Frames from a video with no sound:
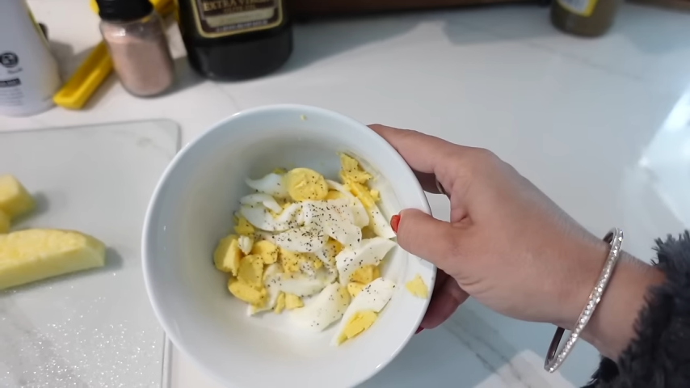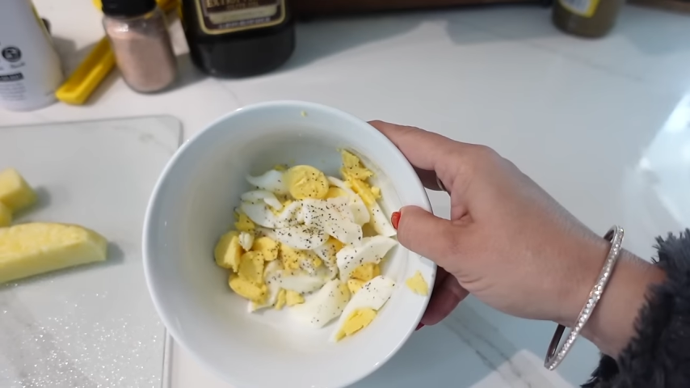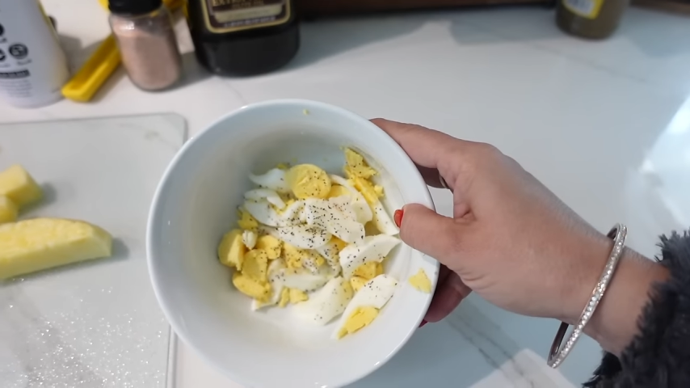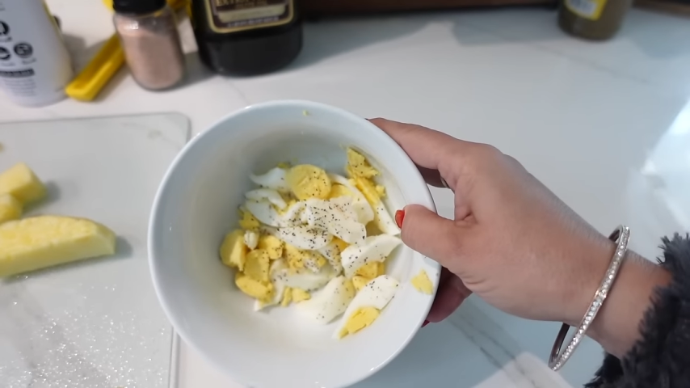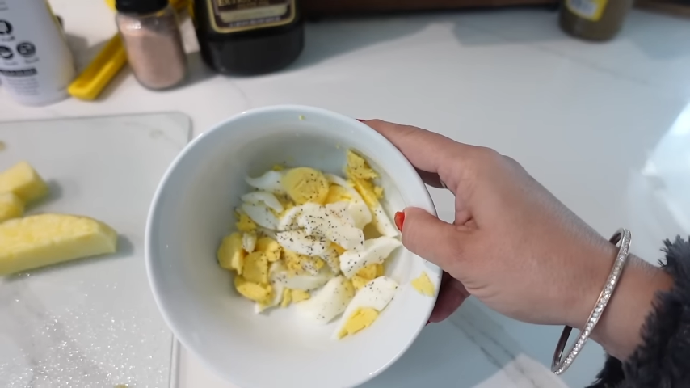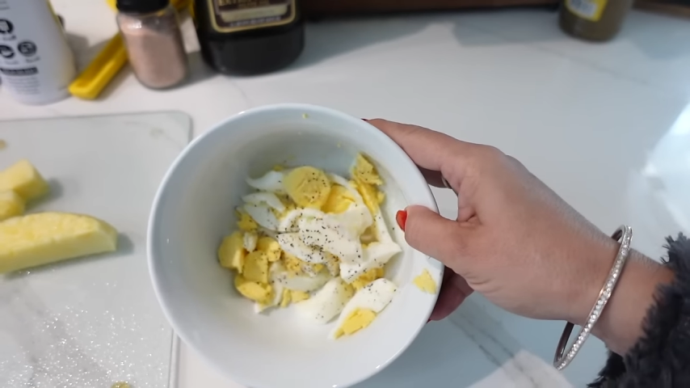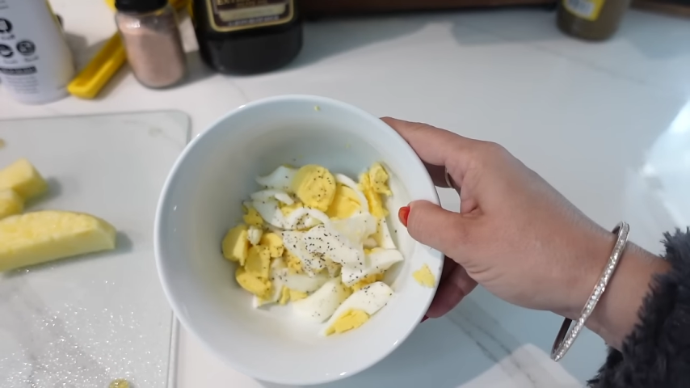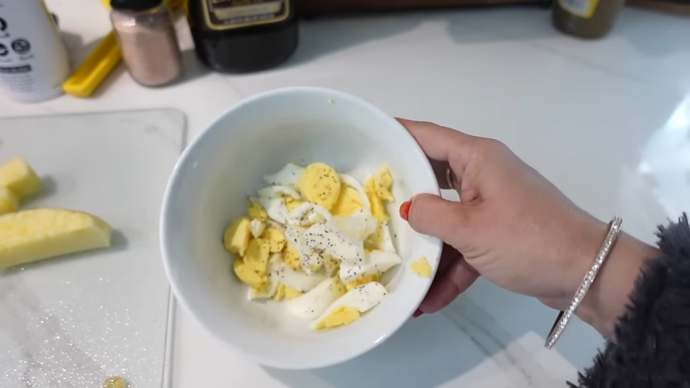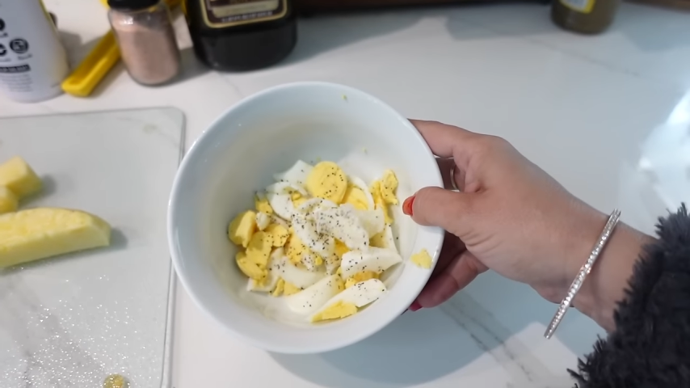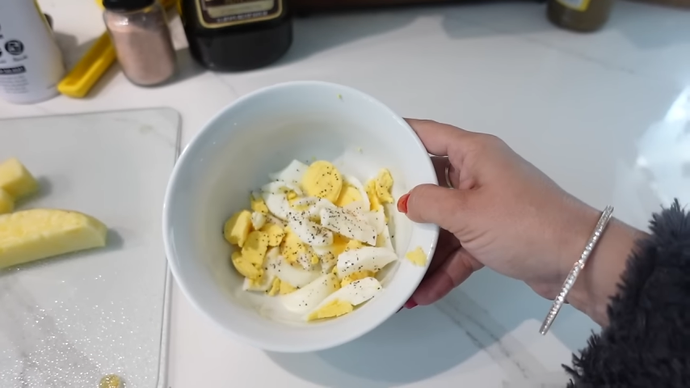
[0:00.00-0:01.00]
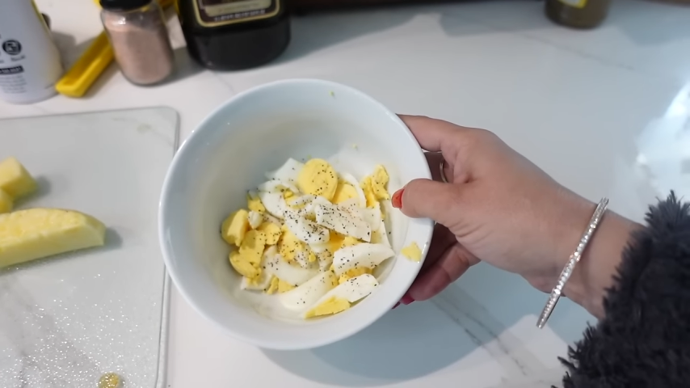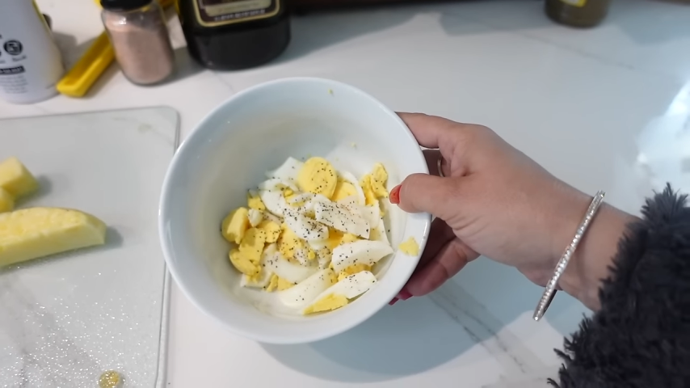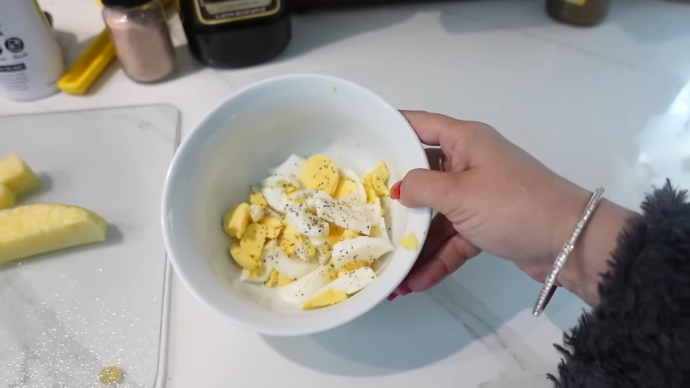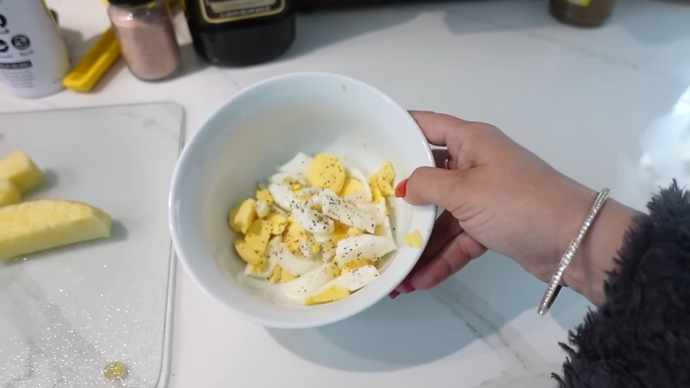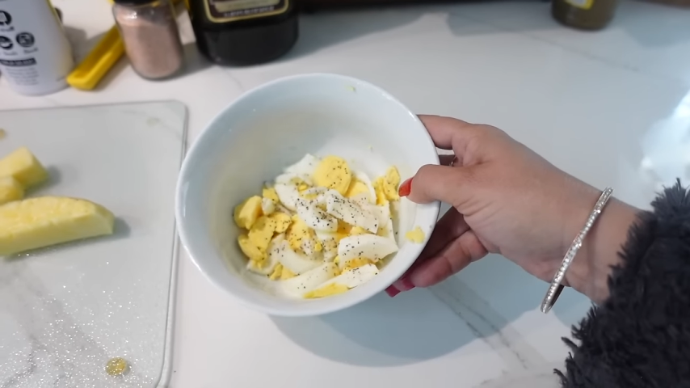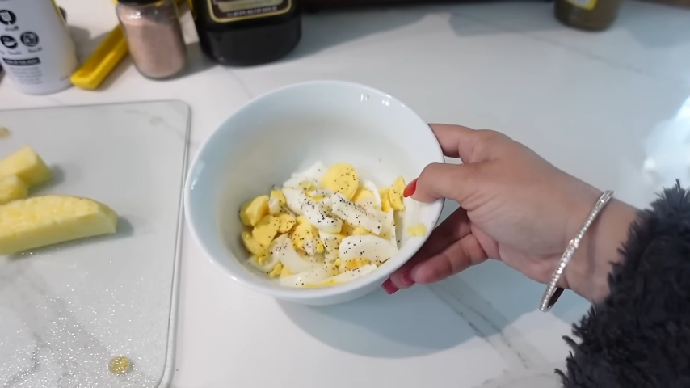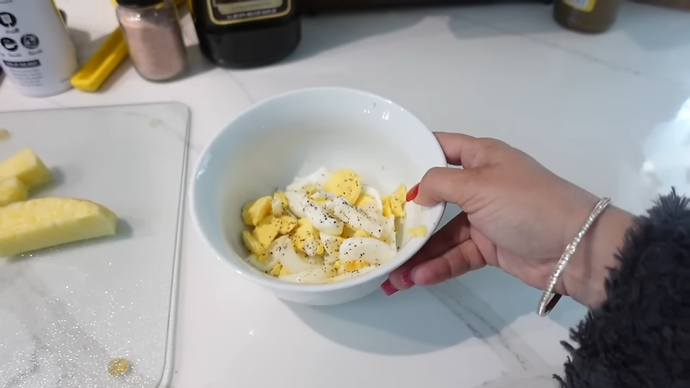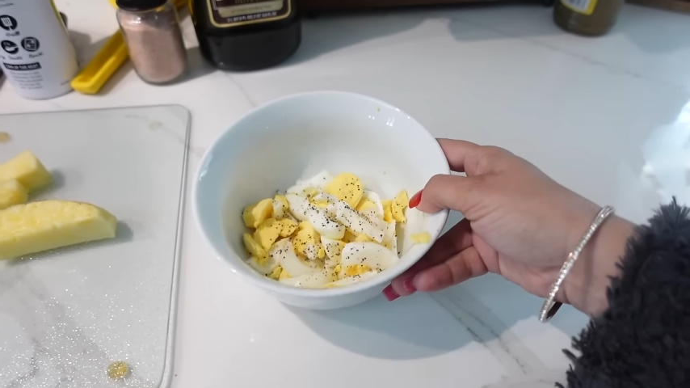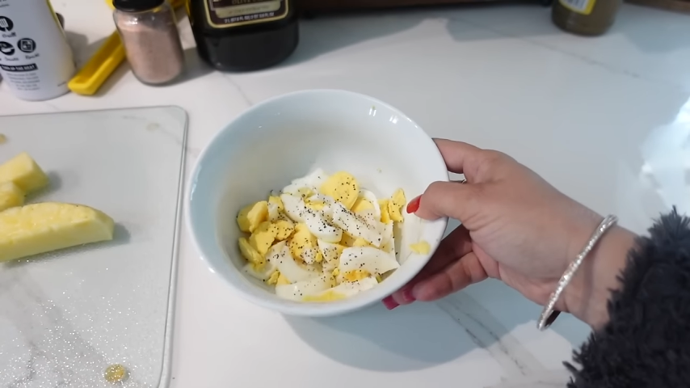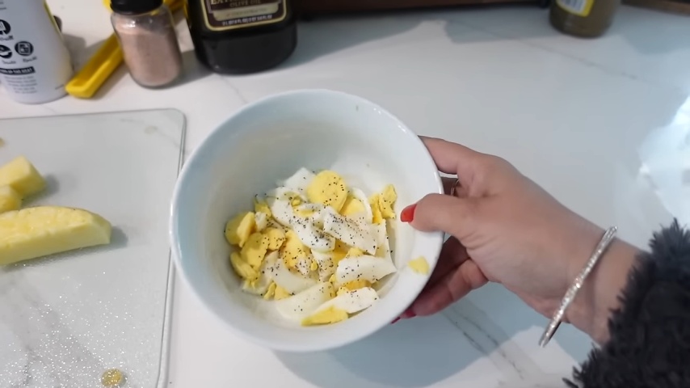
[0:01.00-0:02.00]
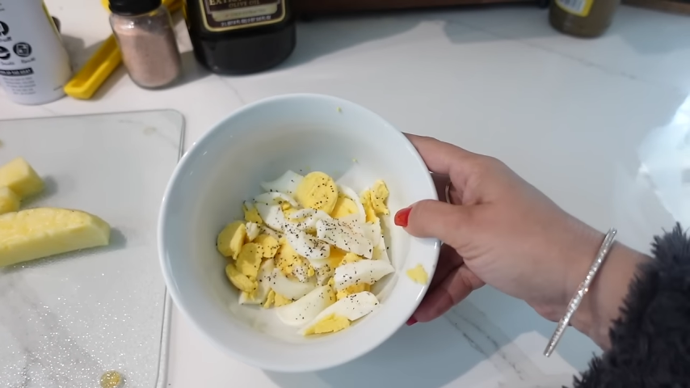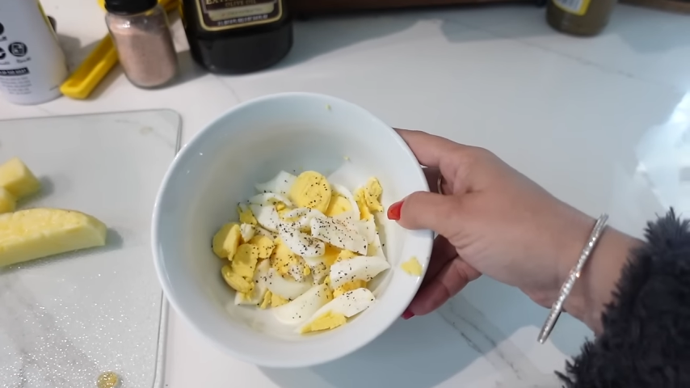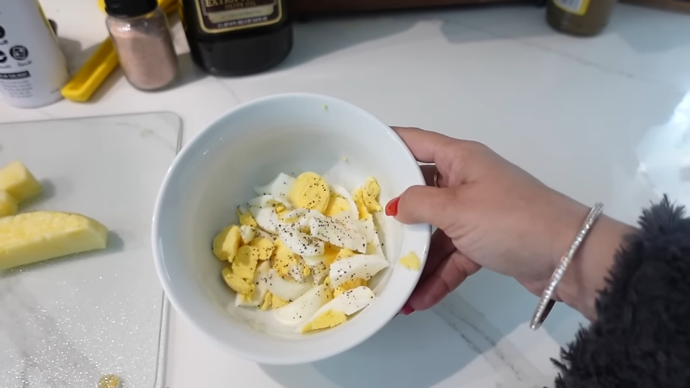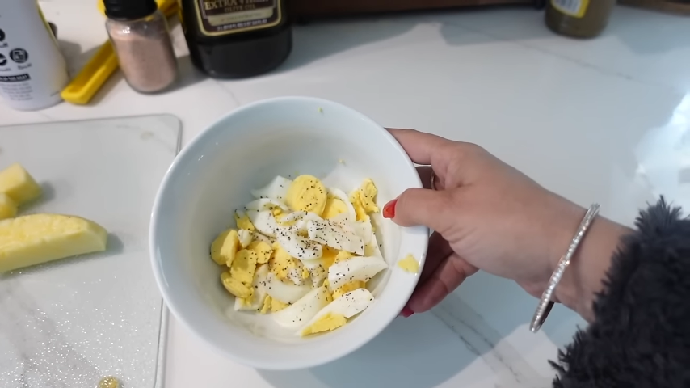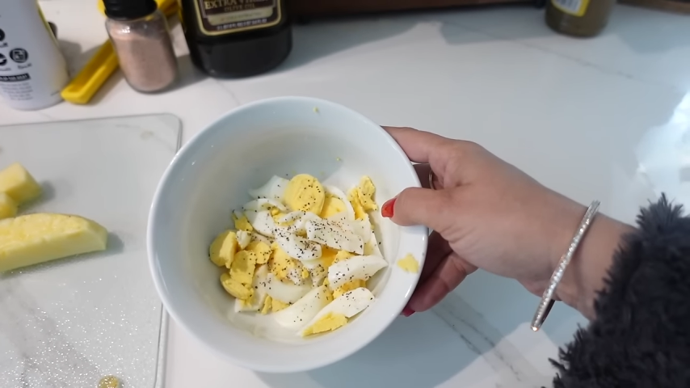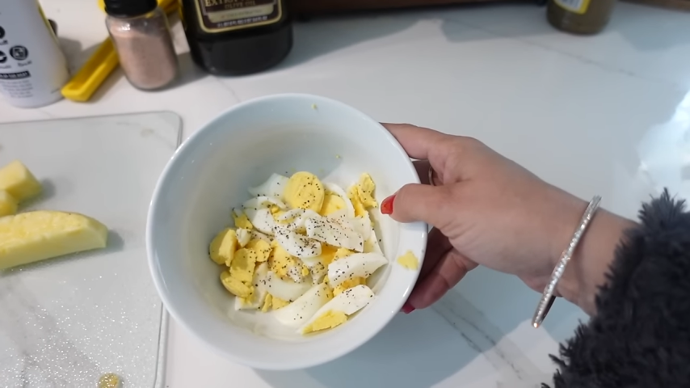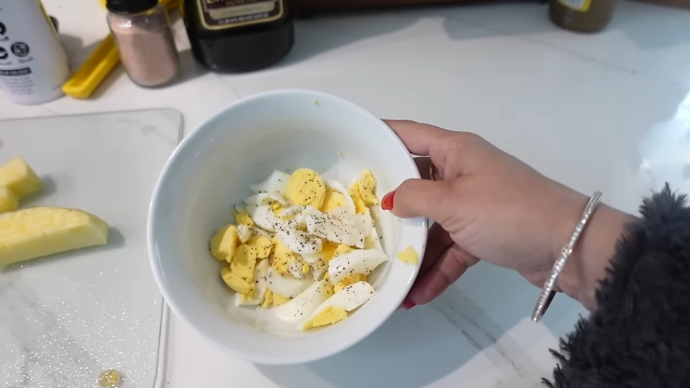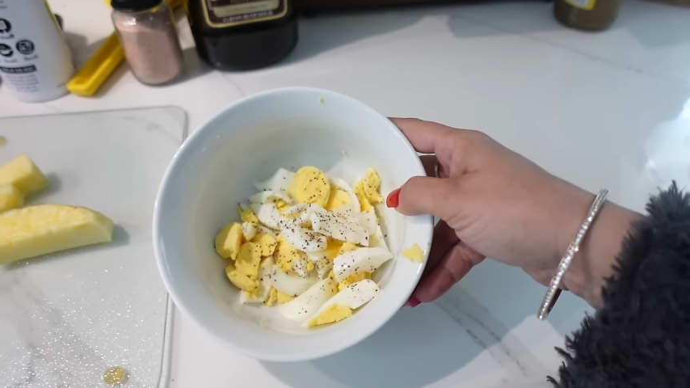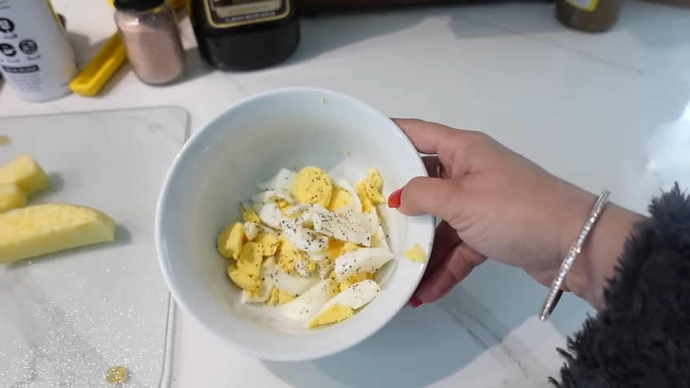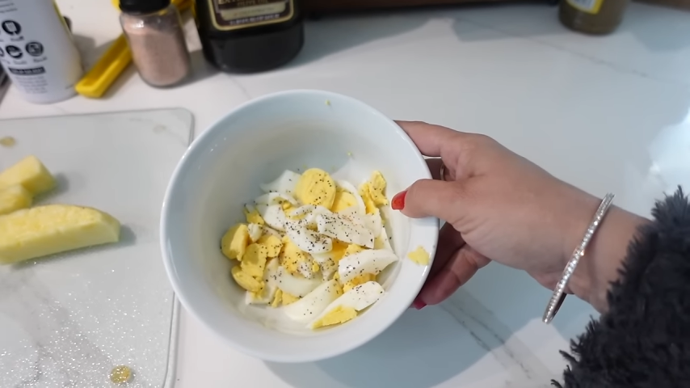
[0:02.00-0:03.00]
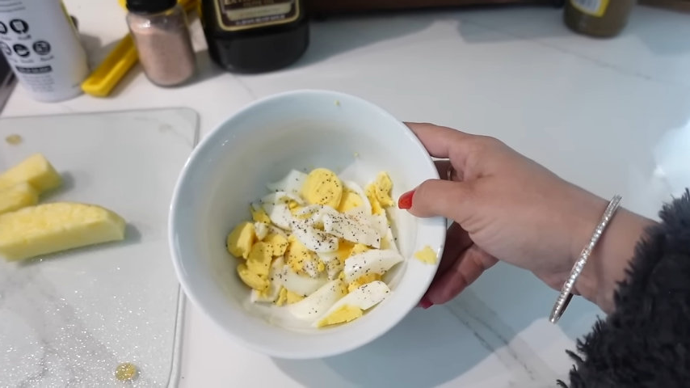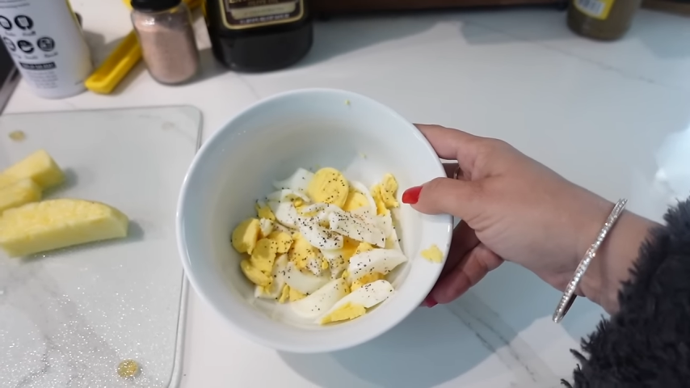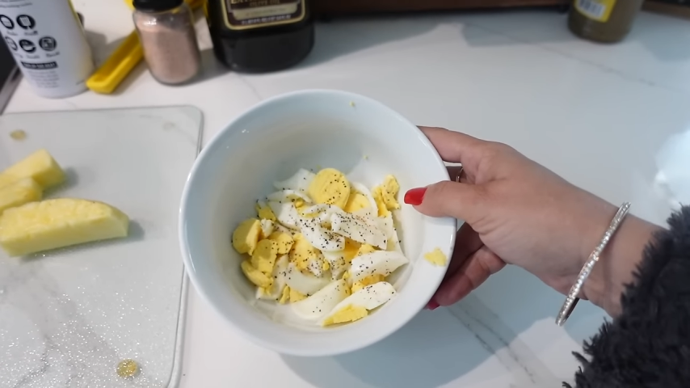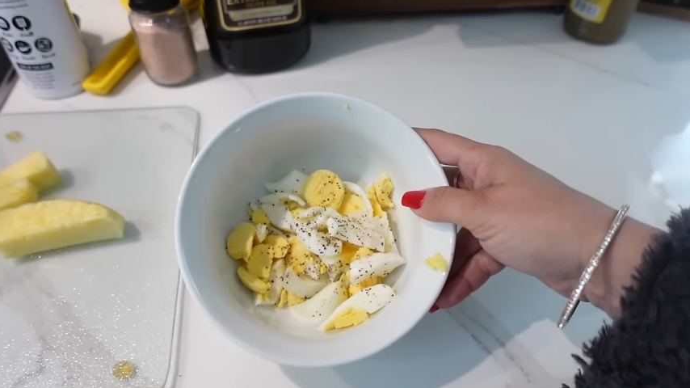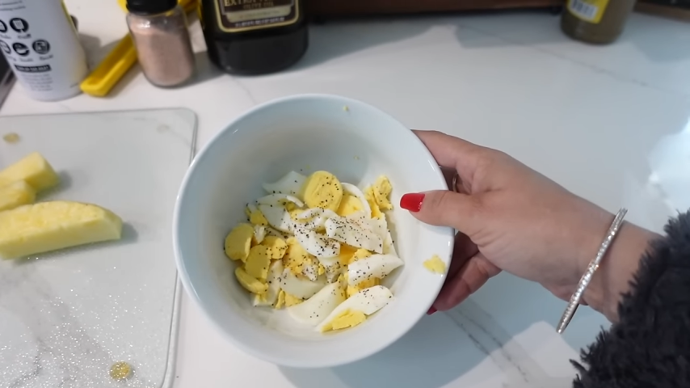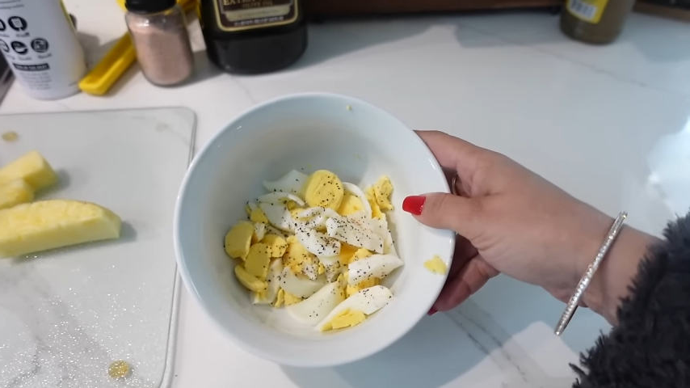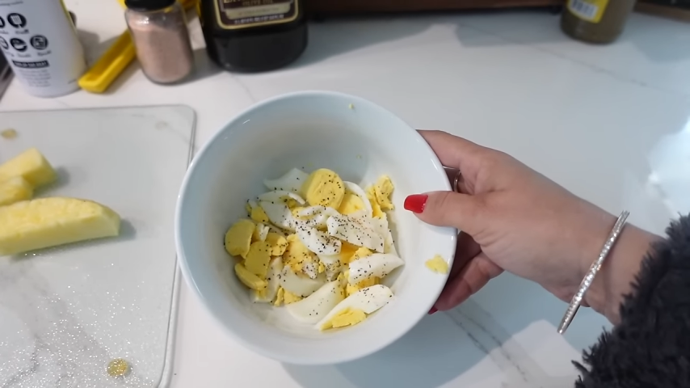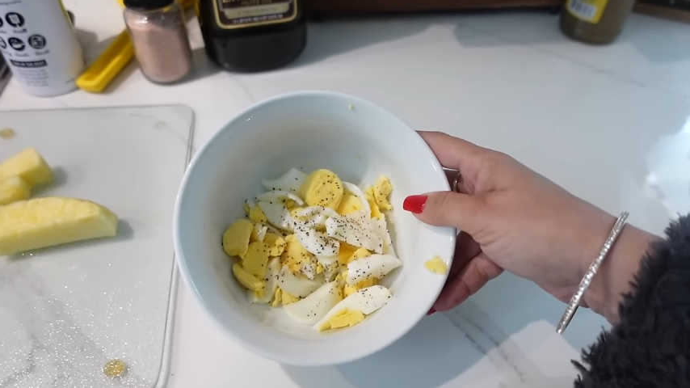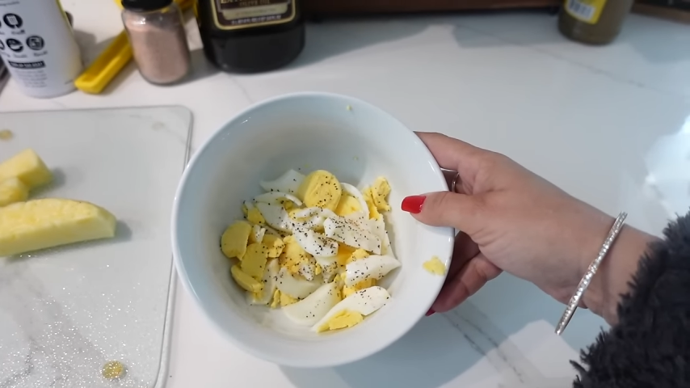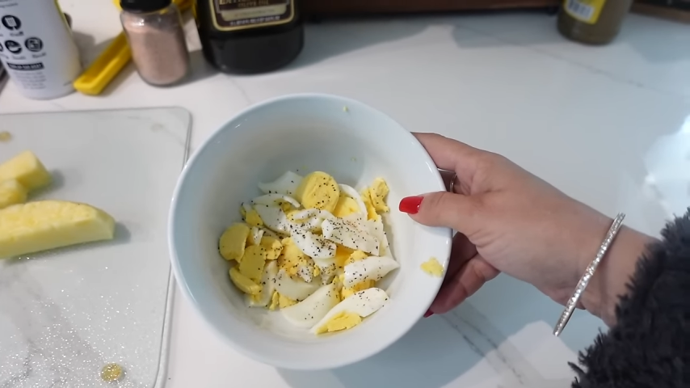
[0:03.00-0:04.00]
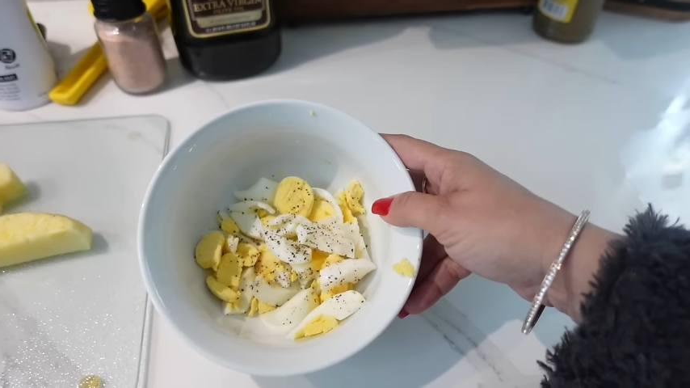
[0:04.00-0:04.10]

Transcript: (no speaker visible)